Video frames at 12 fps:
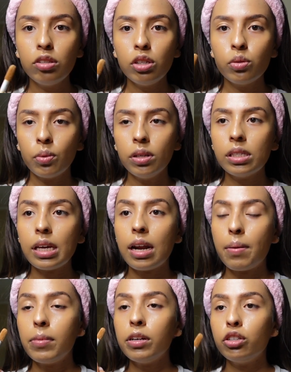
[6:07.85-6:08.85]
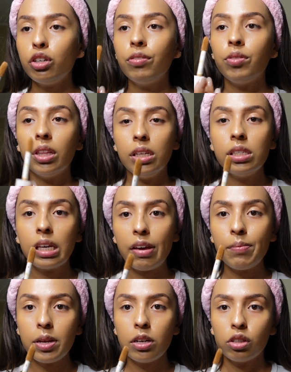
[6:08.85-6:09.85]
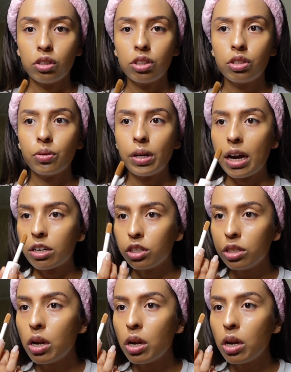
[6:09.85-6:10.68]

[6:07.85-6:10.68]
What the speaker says: this once, and I'm not sure if this gave me an allergic reaction